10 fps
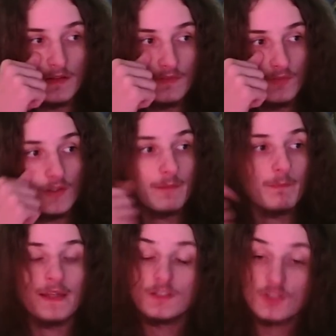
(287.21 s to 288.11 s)
if you can
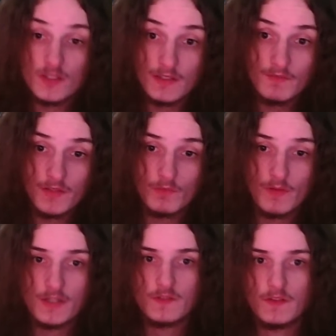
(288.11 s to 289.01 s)
manage it,
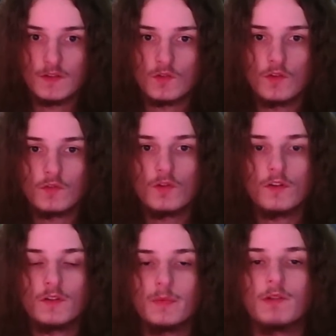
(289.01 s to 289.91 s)
Invigoration set is also
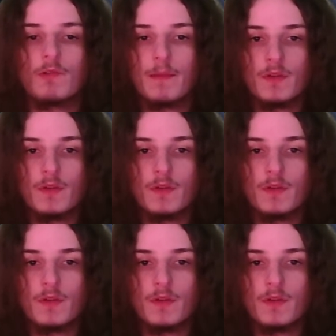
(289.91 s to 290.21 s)
going to be great,